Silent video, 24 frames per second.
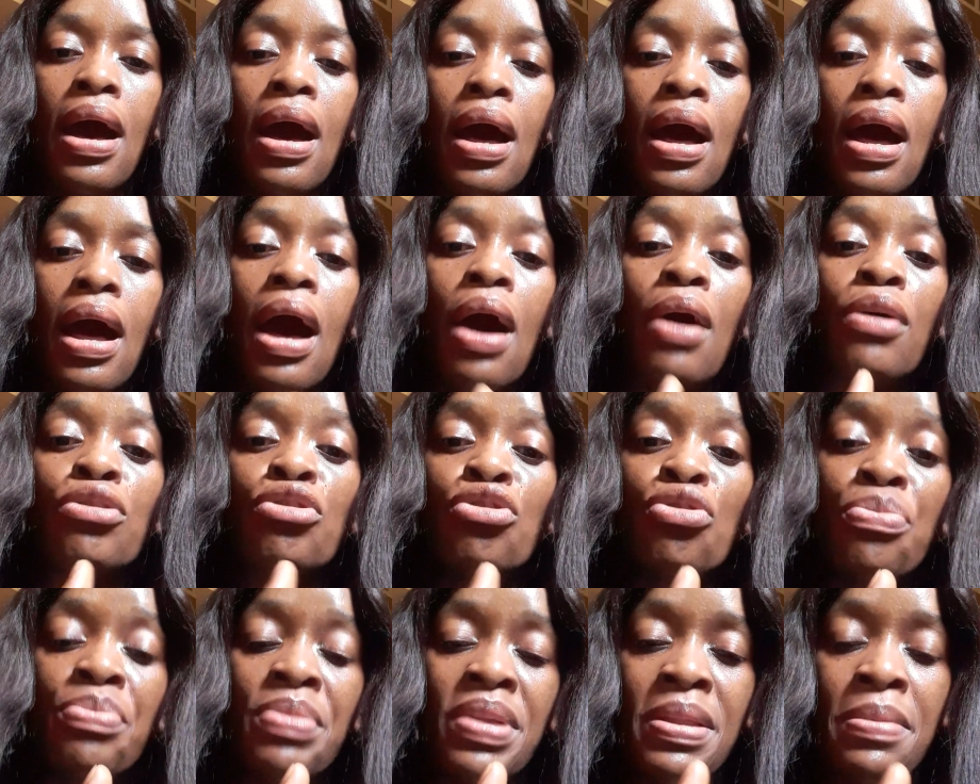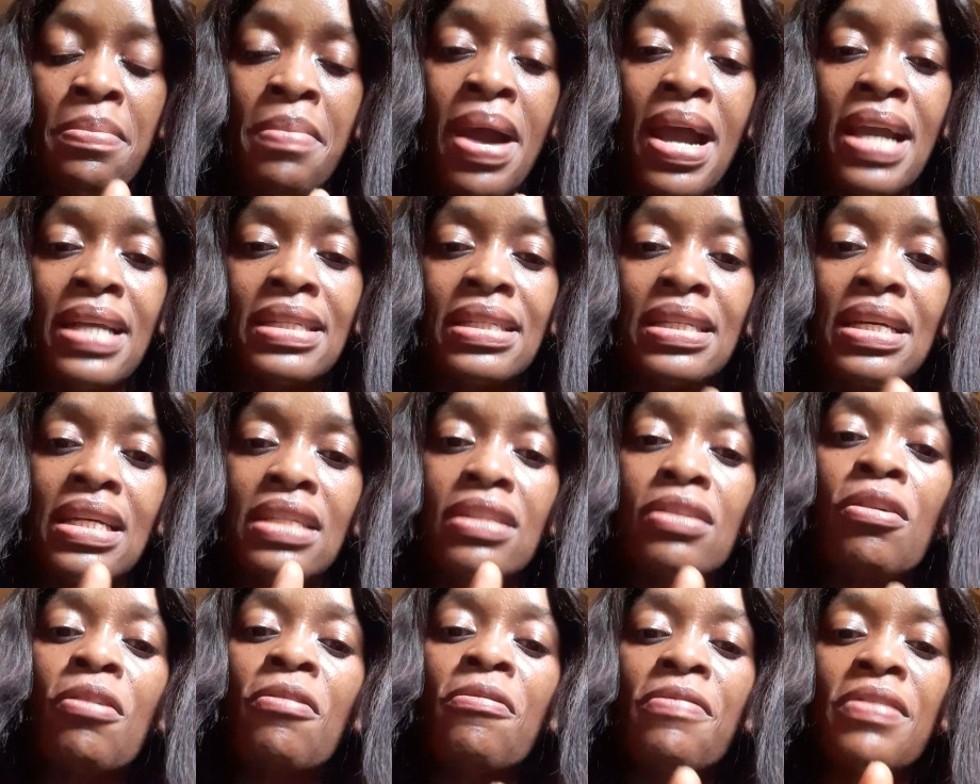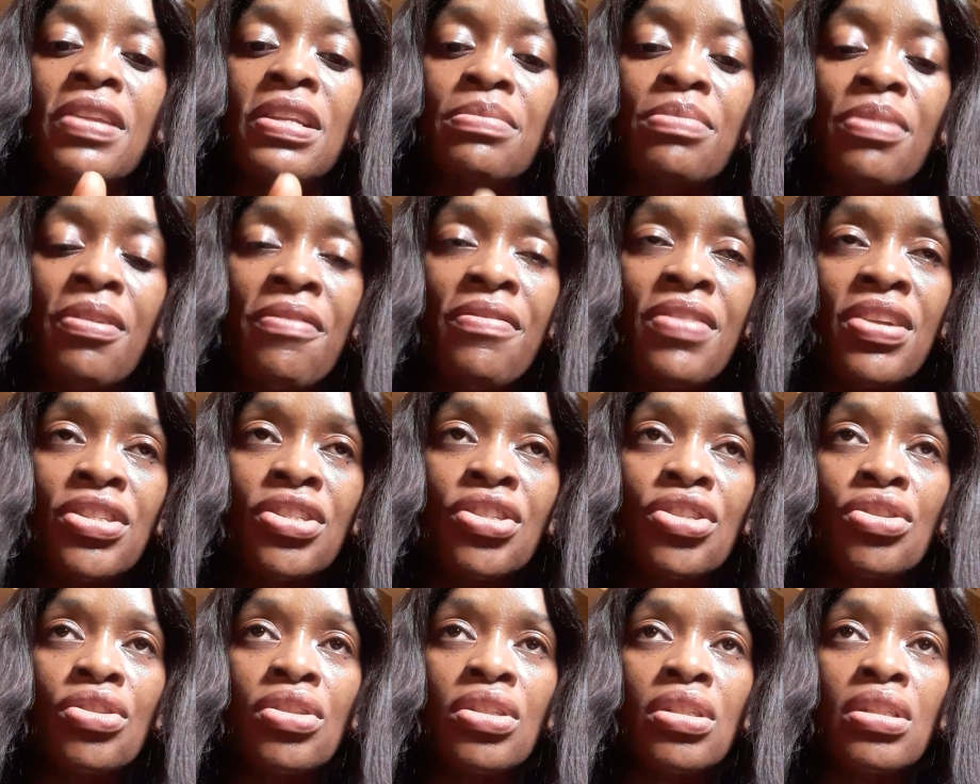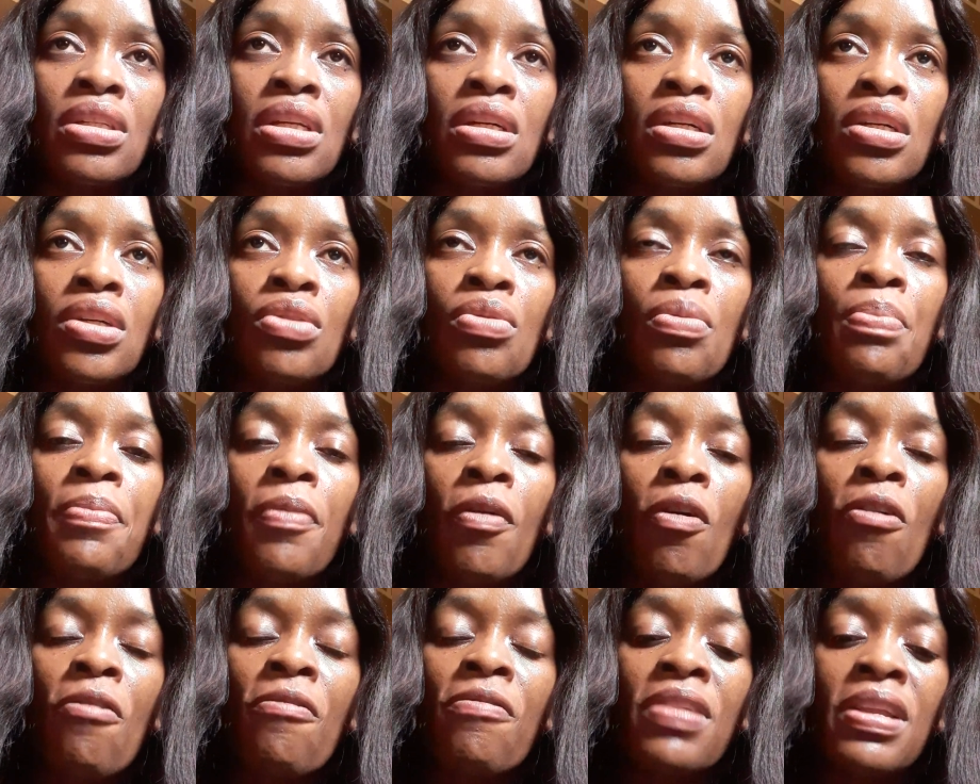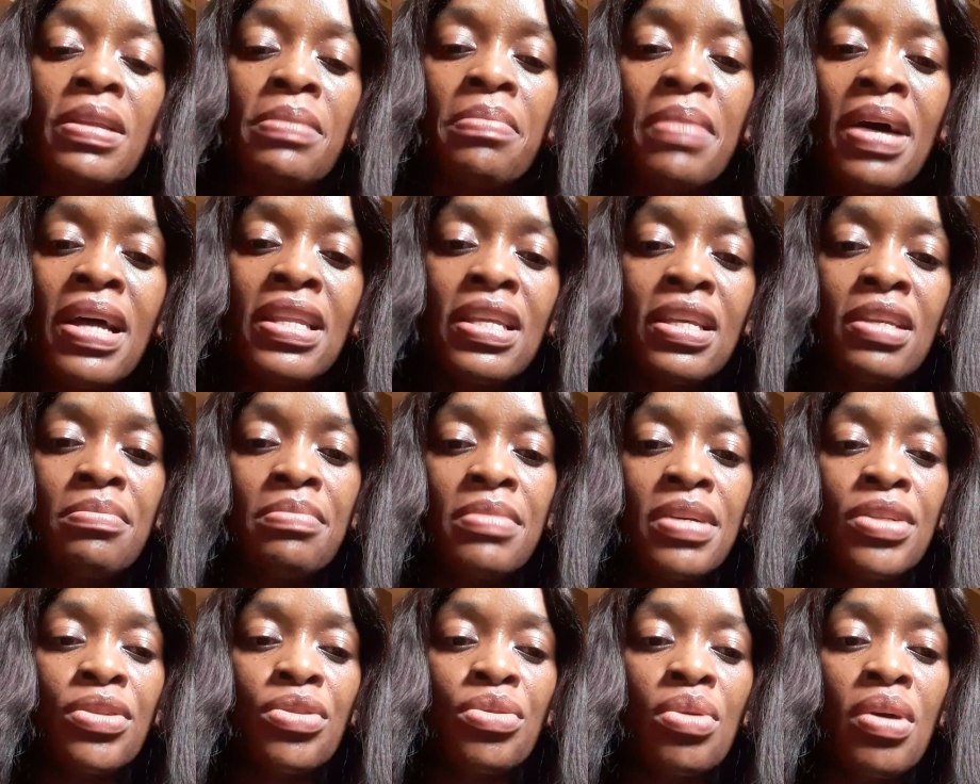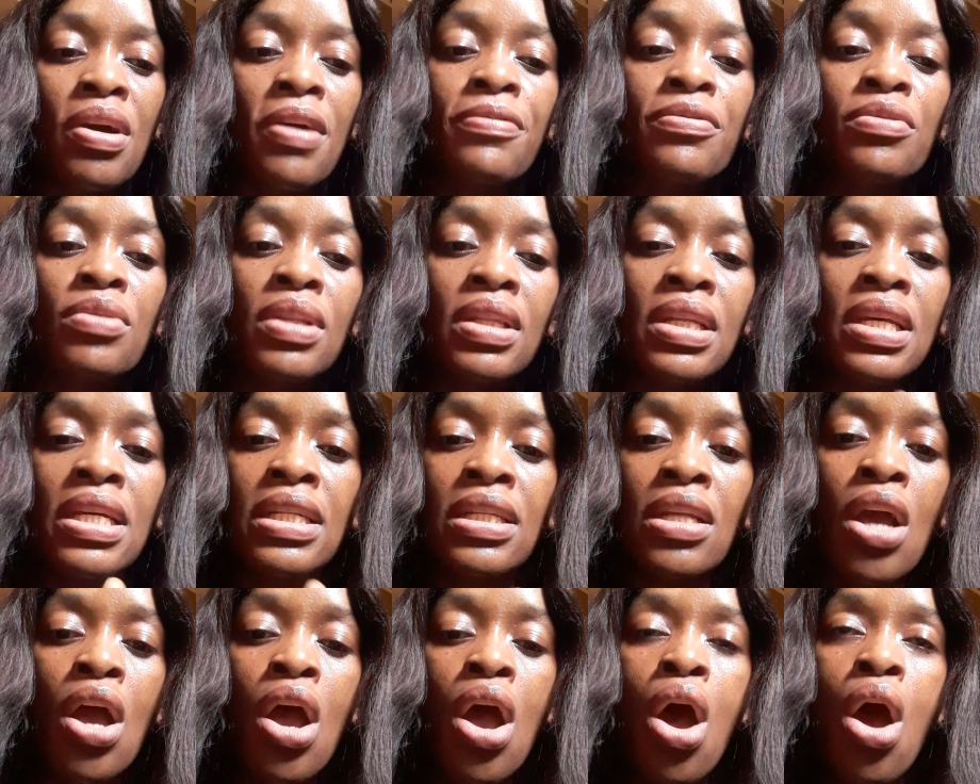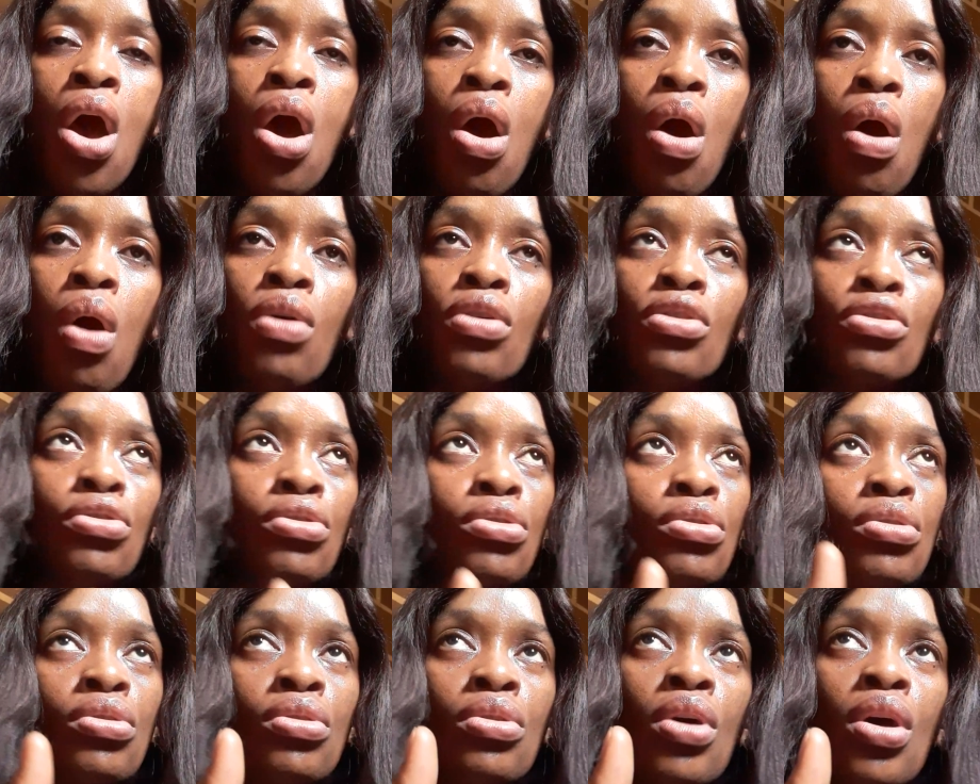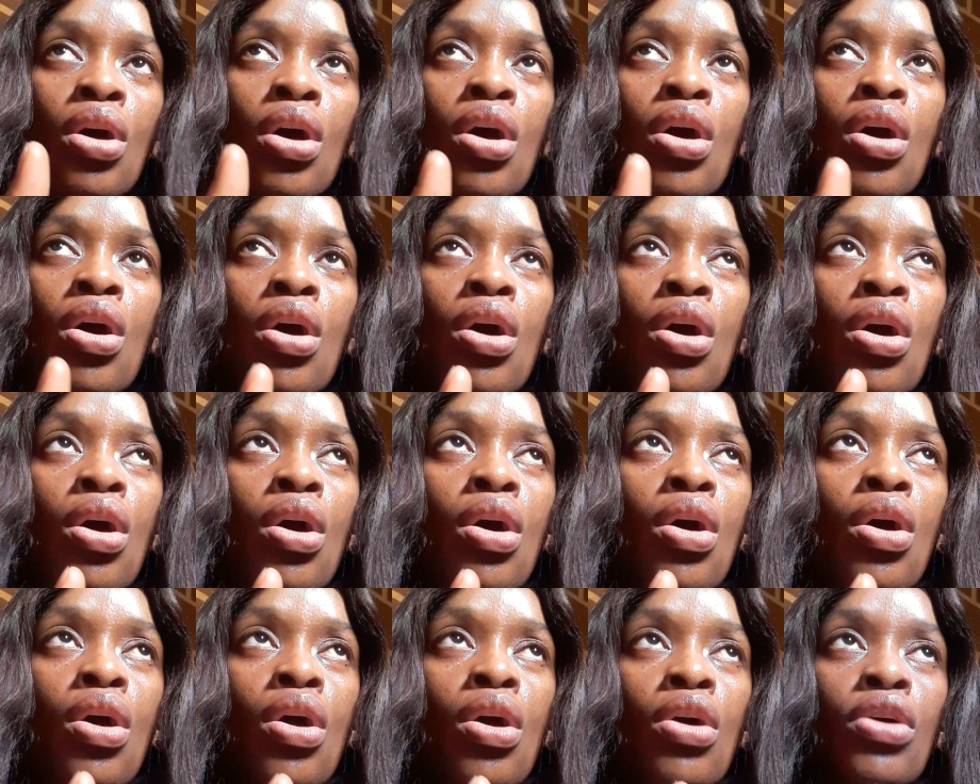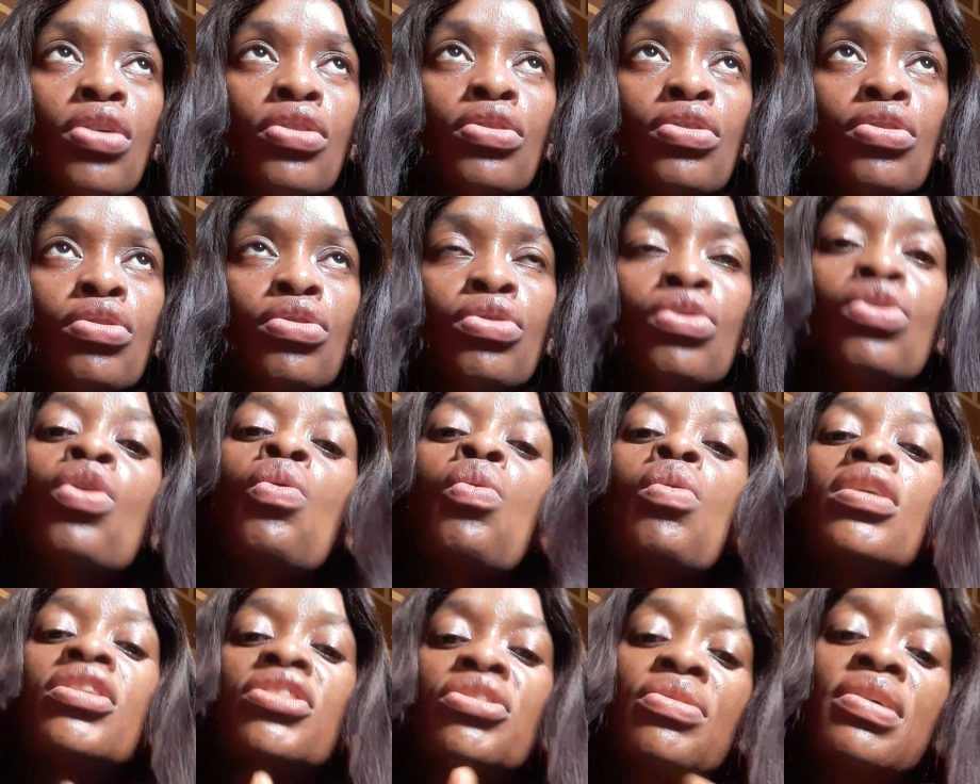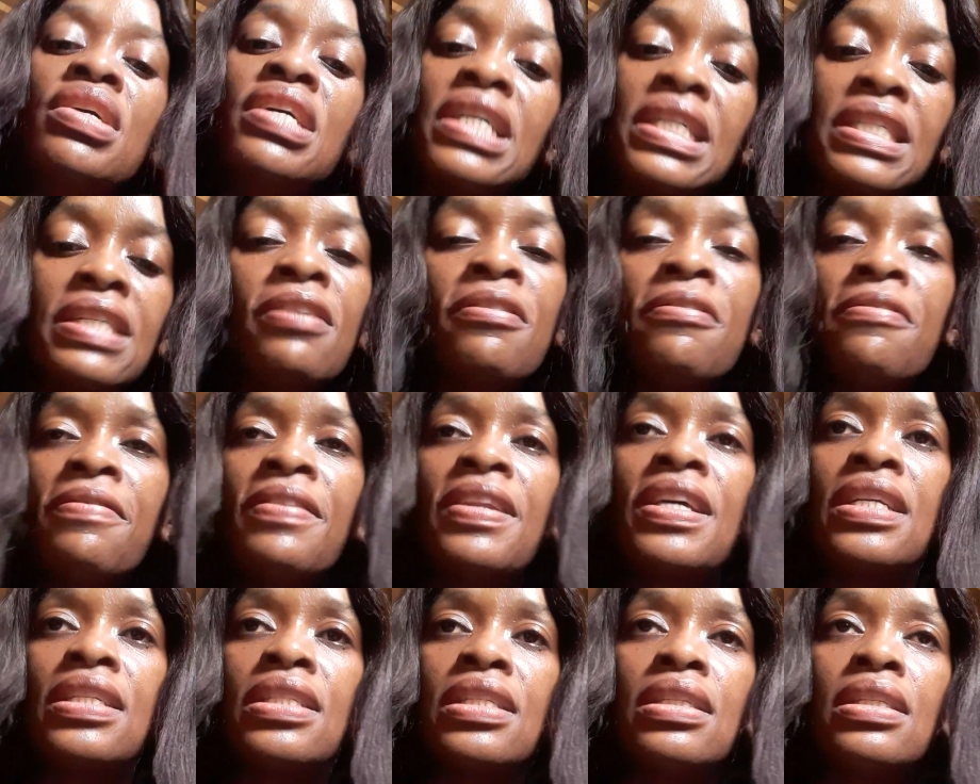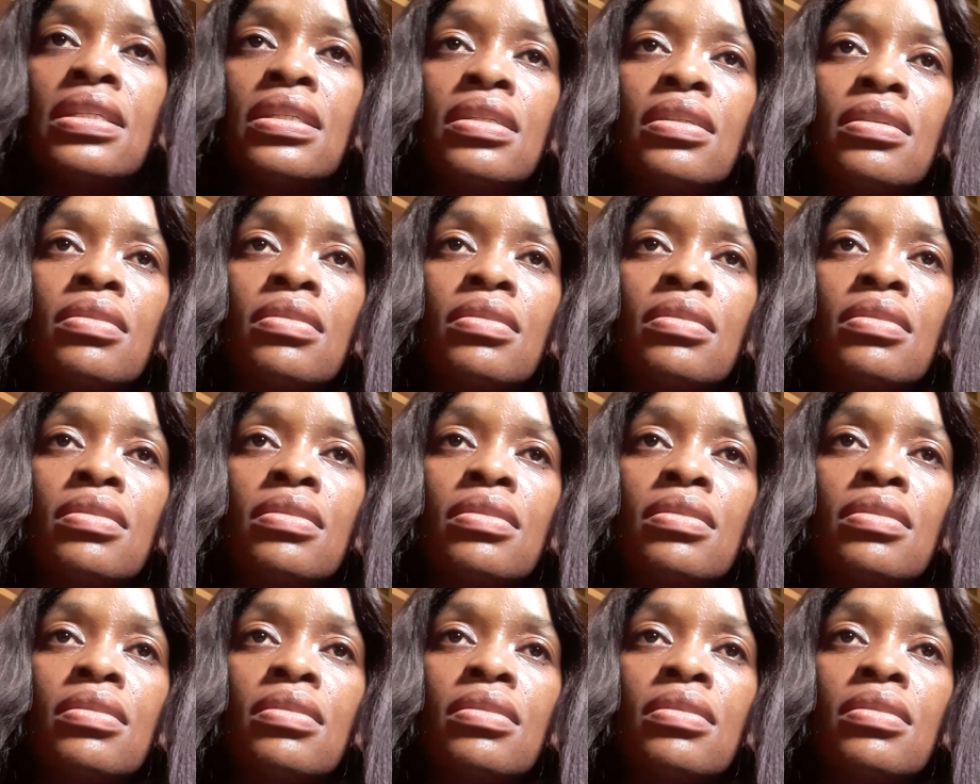how to minimize. That's conflict prevention, conflict management. You have to learn also to know what triggered conflicts